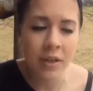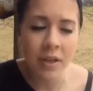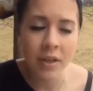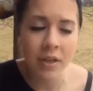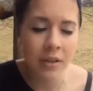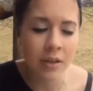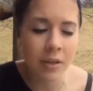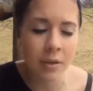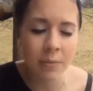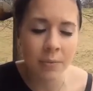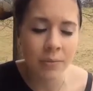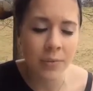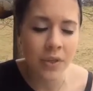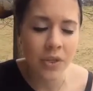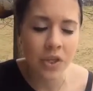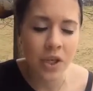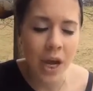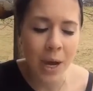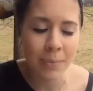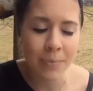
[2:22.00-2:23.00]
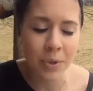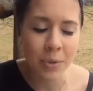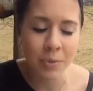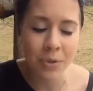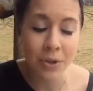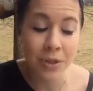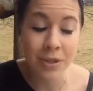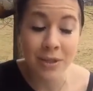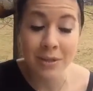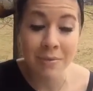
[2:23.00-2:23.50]
the chapter was
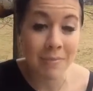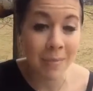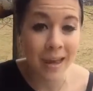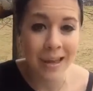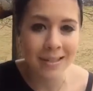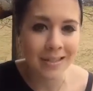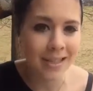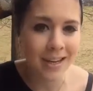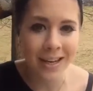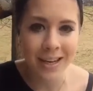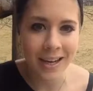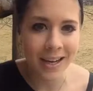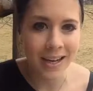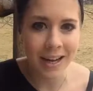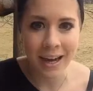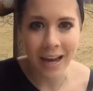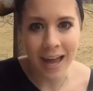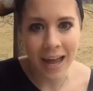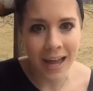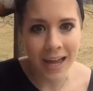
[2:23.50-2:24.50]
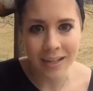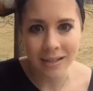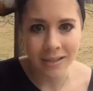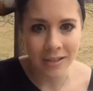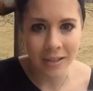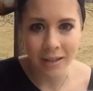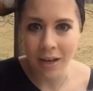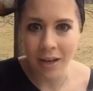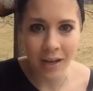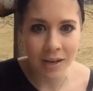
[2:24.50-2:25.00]
just amazing, and I had to
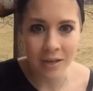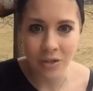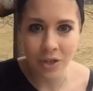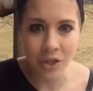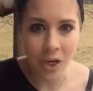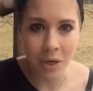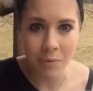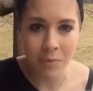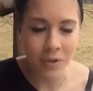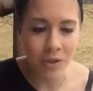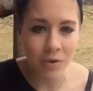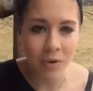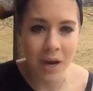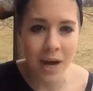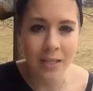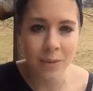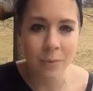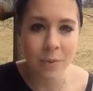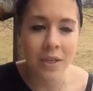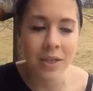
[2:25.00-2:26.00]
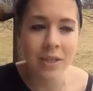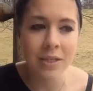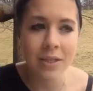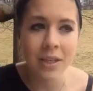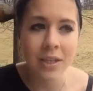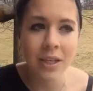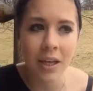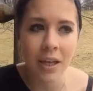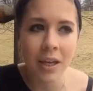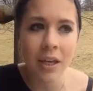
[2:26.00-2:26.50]
share with you guys, because I
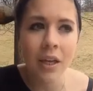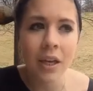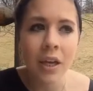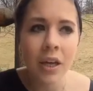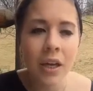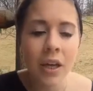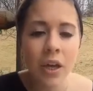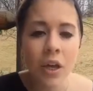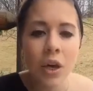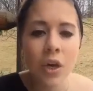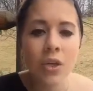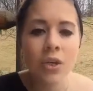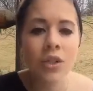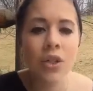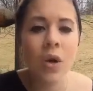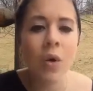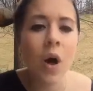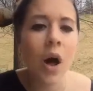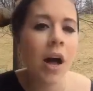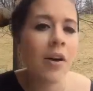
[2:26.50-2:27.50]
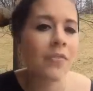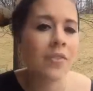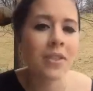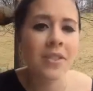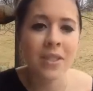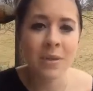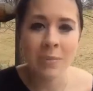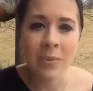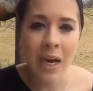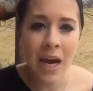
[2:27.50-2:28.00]
think so often
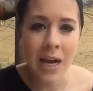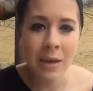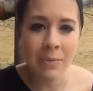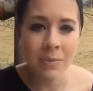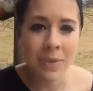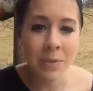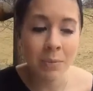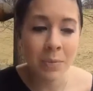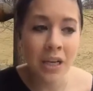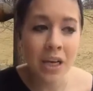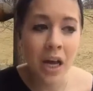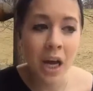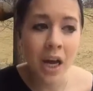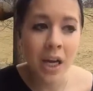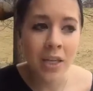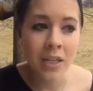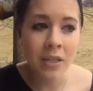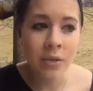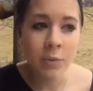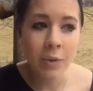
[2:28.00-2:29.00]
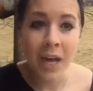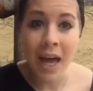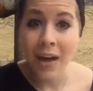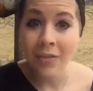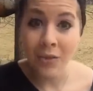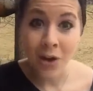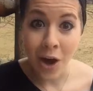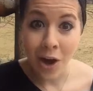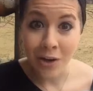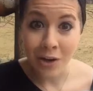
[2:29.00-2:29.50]
sometimes, because we have
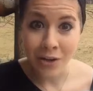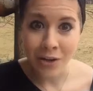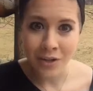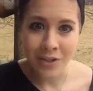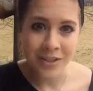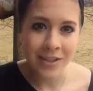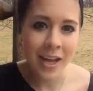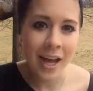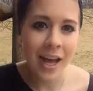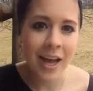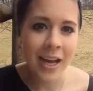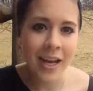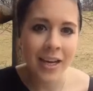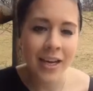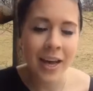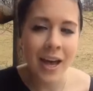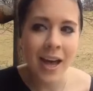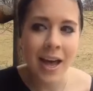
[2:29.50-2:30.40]
God on our side,